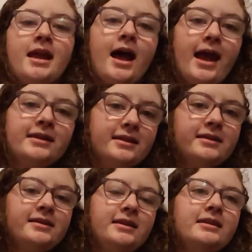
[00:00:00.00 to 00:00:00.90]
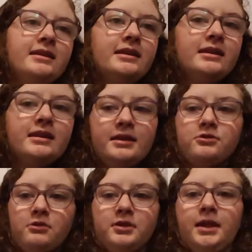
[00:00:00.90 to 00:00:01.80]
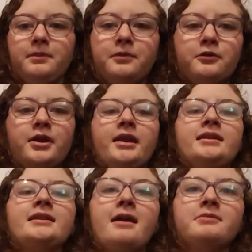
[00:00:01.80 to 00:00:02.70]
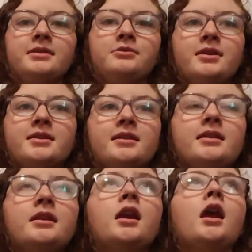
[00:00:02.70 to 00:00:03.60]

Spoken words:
I did see the intro clip for it. It sounds interesting.